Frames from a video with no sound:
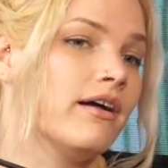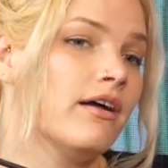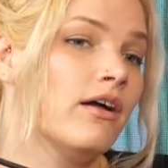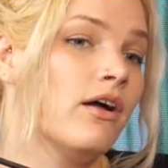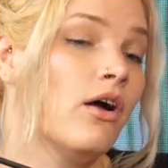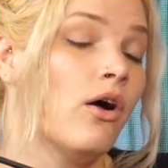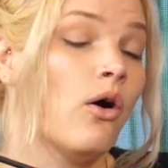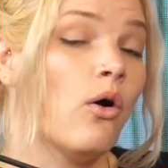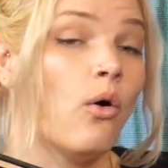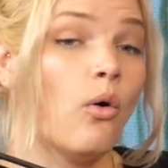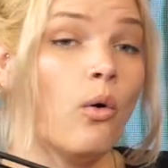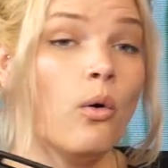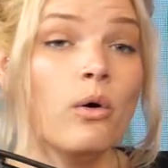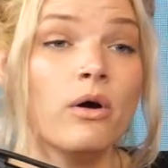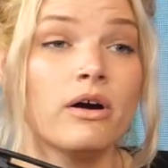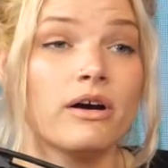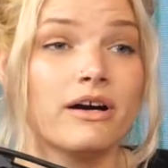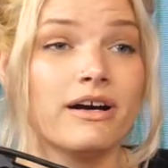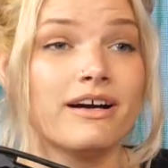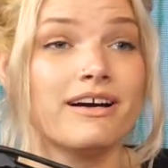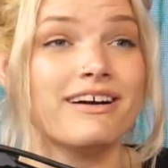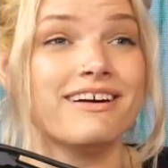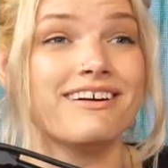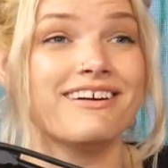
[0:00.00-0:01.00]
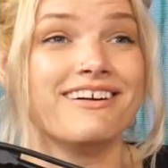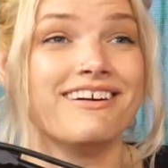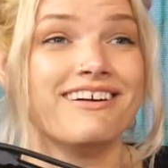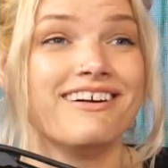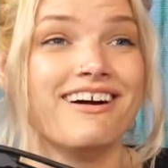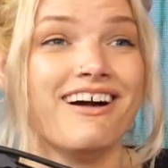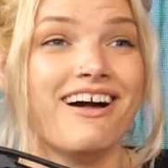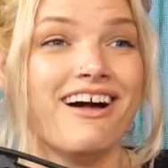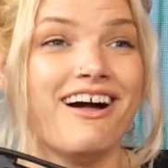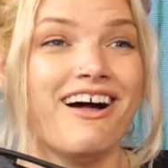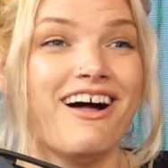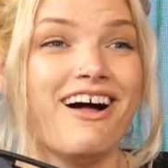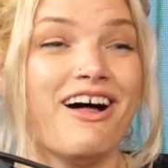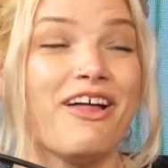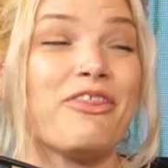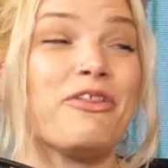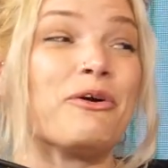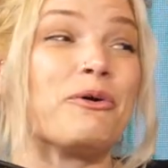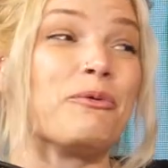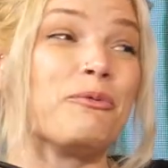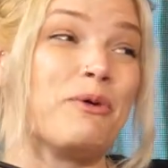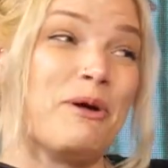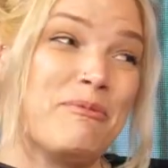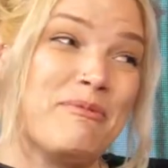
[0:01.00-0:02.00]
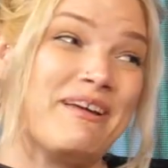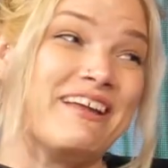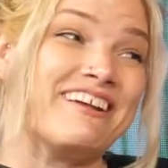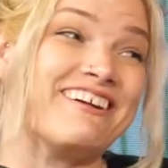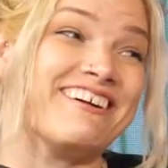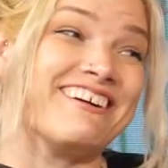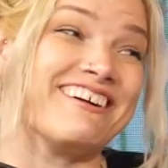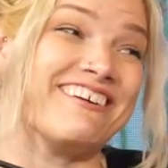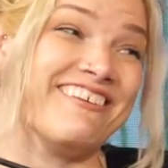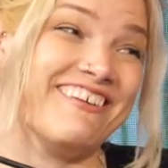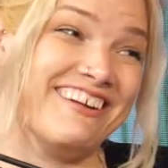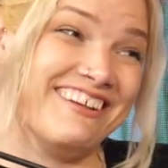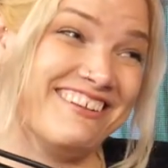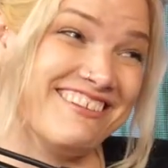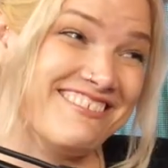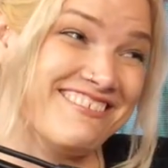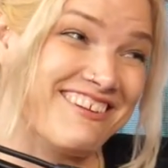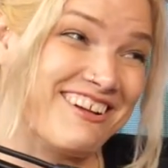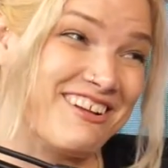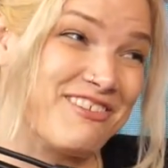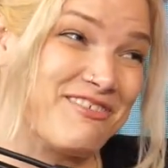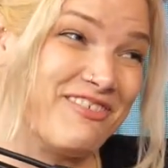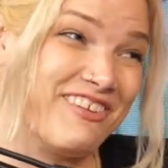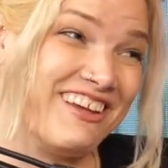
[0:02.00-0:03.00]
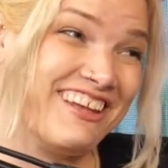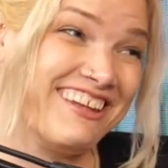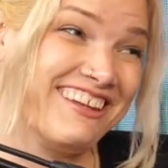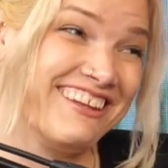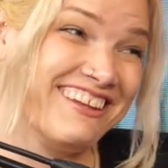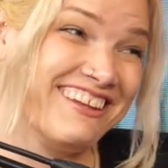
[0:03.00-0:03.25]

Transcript: Yeah. Or other women are going to judge me.